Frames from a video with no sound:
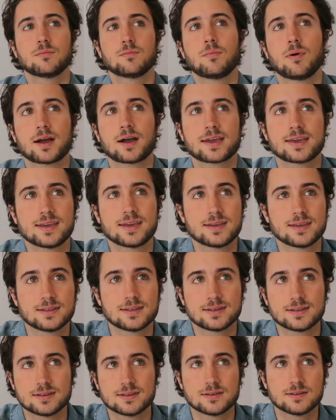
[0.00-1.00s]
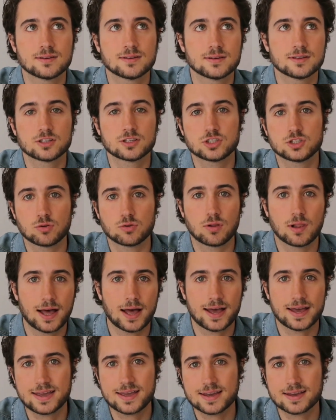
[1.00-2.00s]
back in
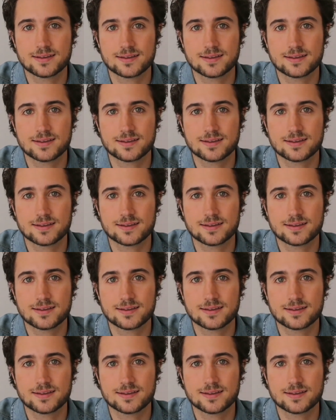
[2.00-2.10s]
July